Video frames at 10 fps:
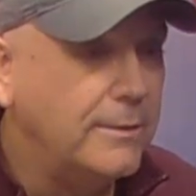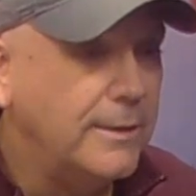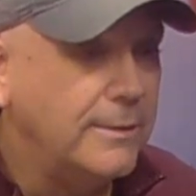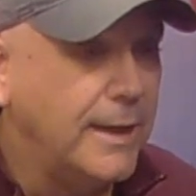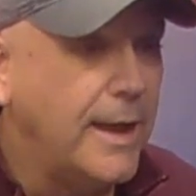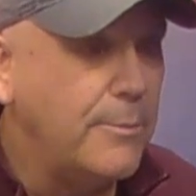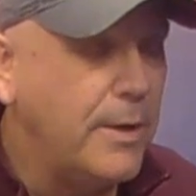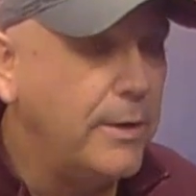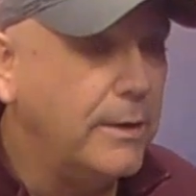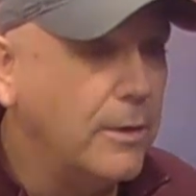They, got
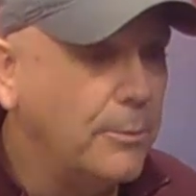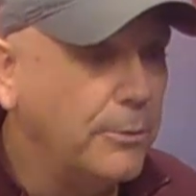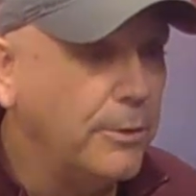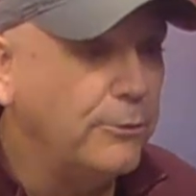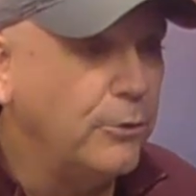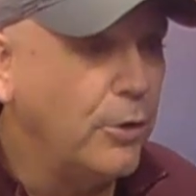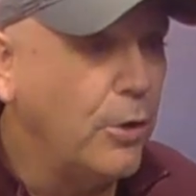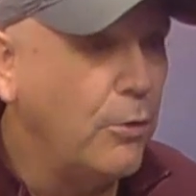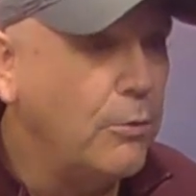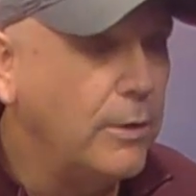married a couple years
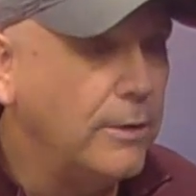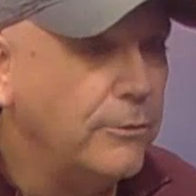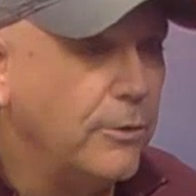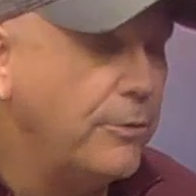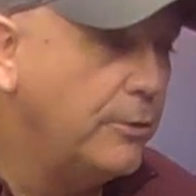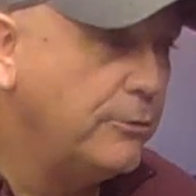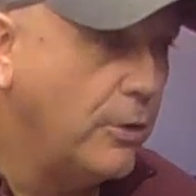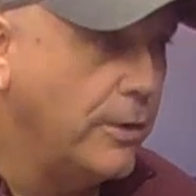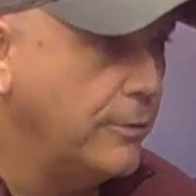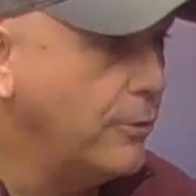ago, and so they're
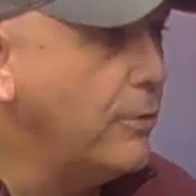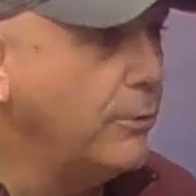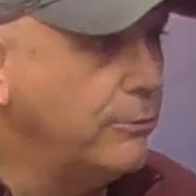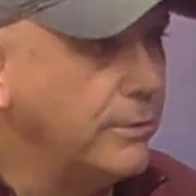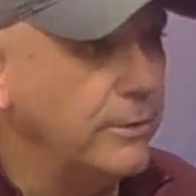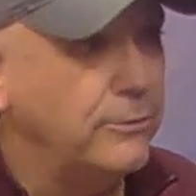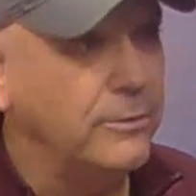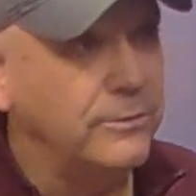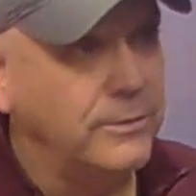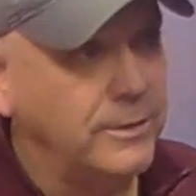starting their own
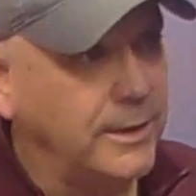traditions. Right.